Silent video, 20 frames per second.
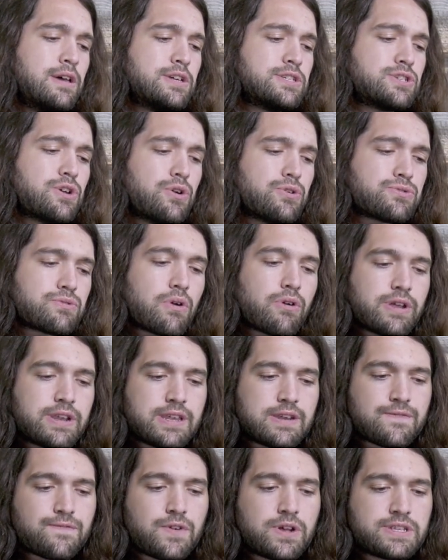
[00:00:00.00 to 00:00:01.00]
So throwing
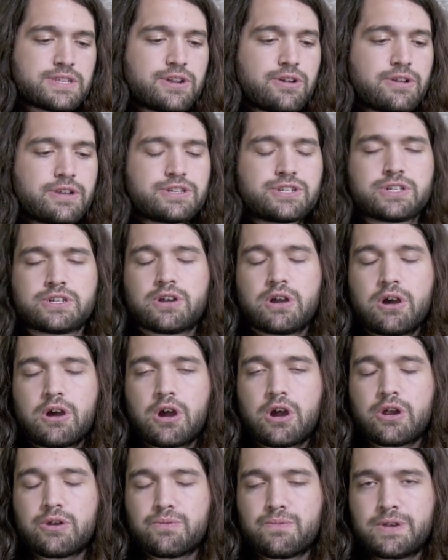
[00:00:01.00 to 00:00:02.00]
in a Frontier Edition
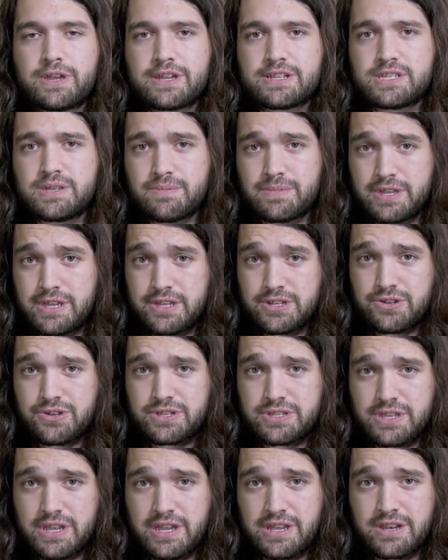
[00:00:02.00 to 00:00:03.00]
card, we got some
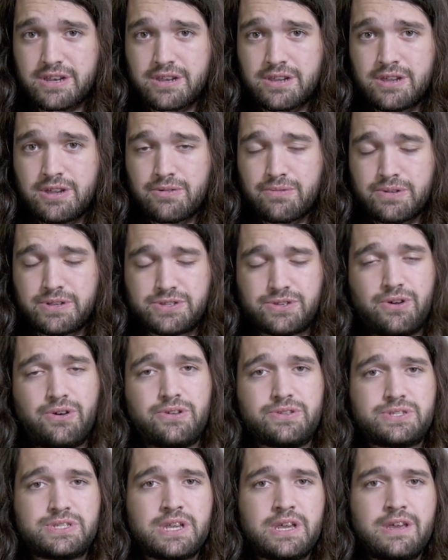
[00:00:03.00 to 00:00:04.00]
interesting
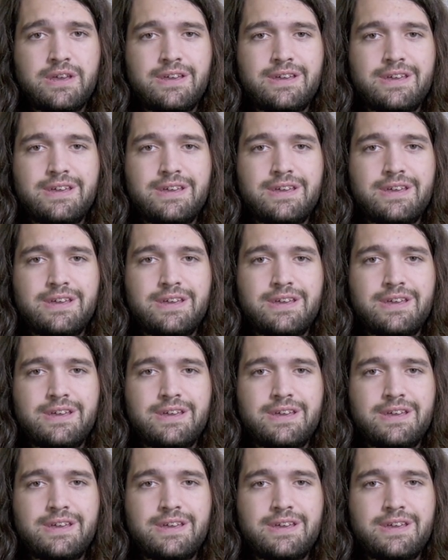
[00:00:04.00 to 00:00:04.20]
results.